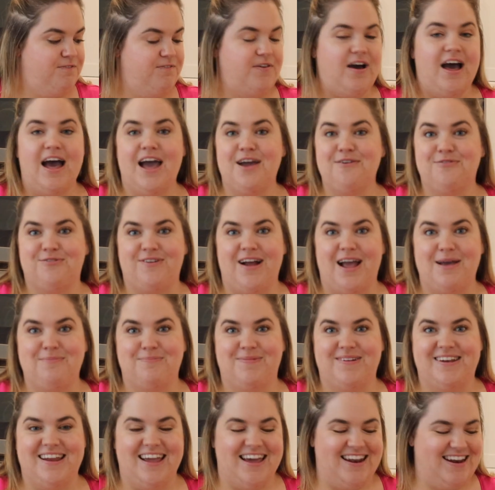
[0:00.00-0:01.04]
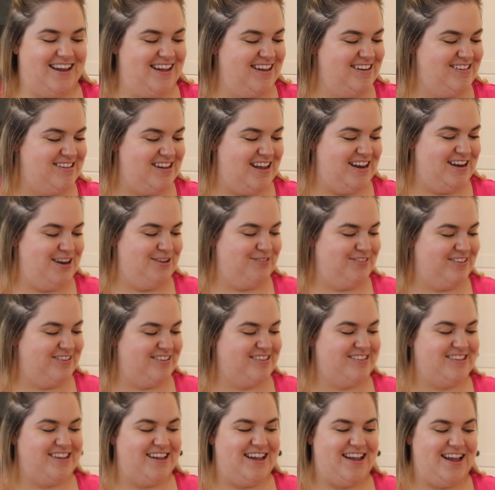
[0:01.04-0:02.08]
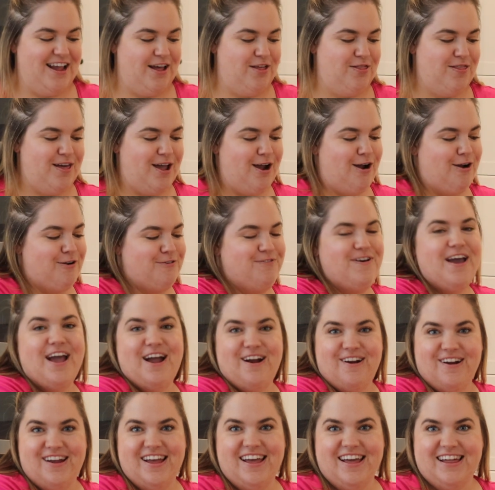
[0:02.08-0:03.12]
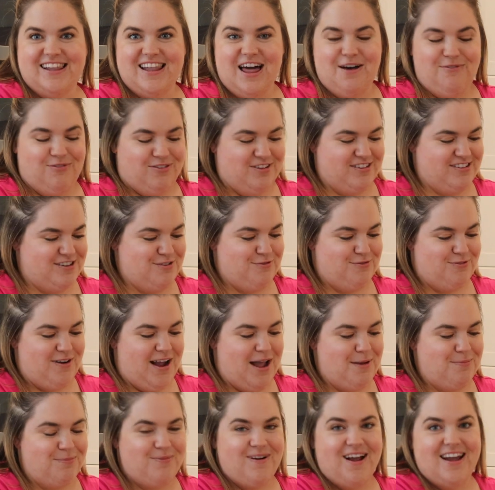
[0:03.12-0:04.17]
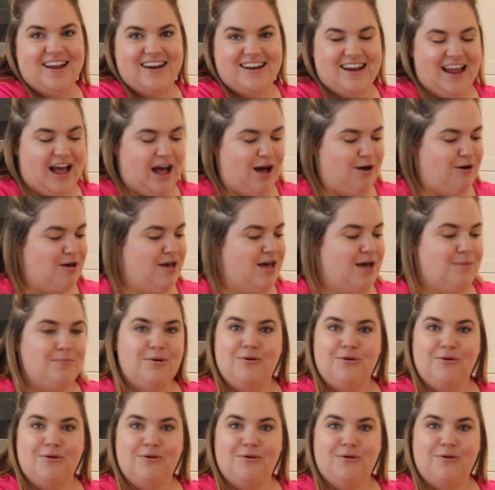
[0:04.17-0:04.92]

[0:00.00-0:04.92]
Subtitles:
5 ripe bananas, and you'll see they are varying levels of ripe right now,